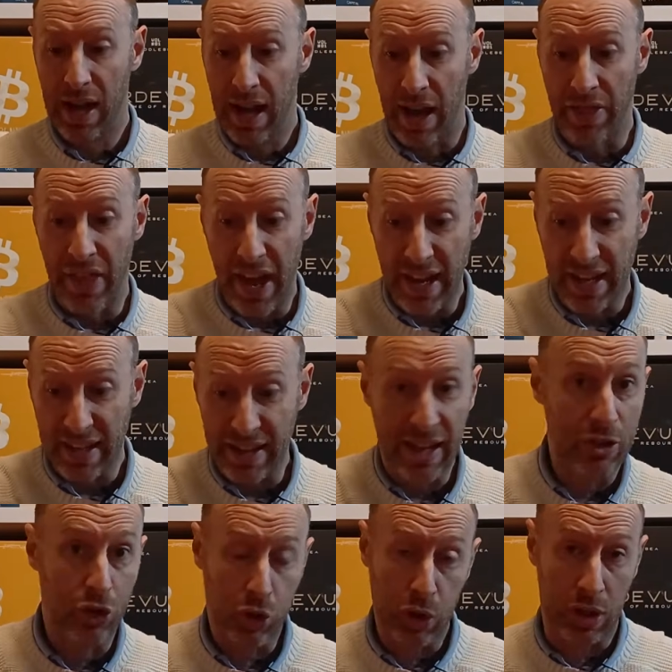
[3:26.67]
and they can then
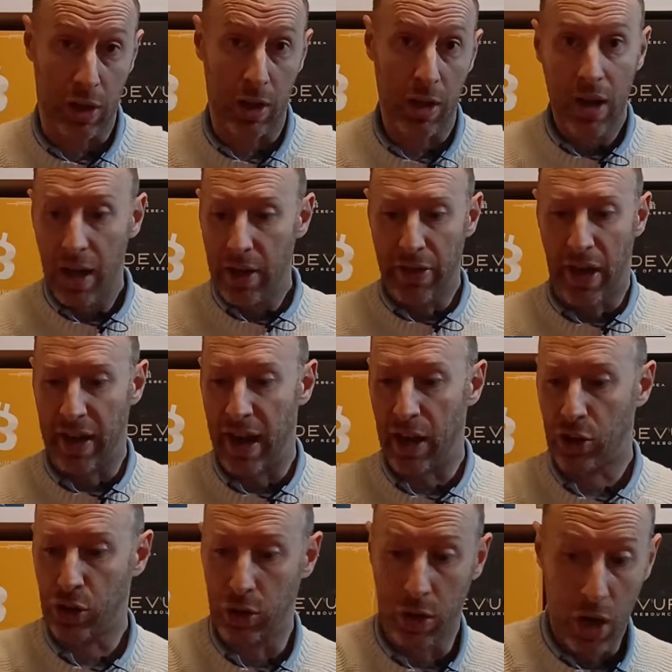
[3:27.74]
trigger that
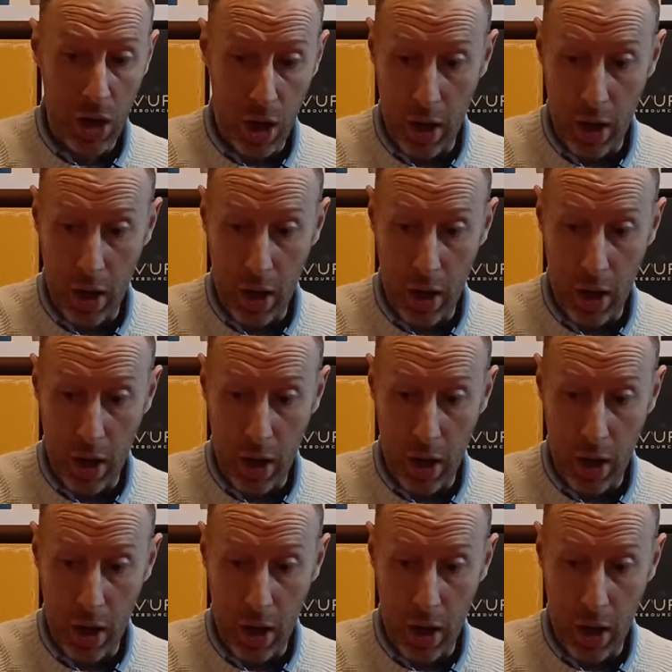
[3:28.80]
action.